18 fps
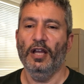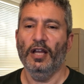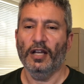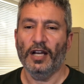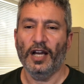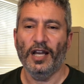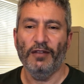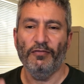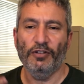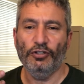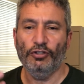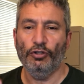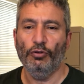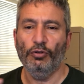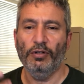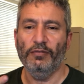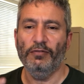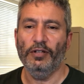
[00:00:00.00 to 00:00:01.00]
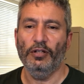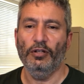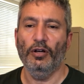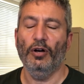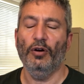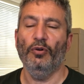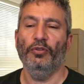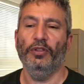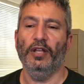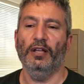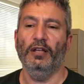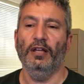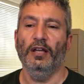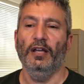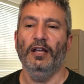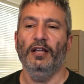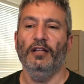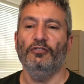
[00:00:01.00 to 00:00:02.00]
kind of intuitively know that
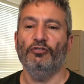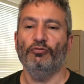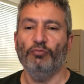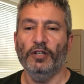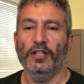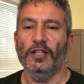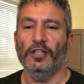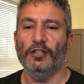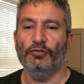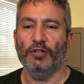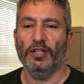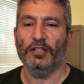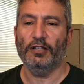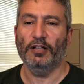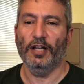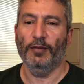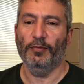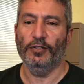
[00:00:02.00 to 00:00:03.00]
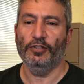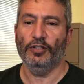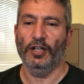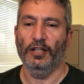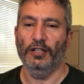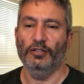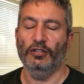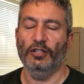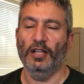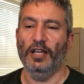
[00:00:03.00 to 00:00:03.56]
to really address climate change,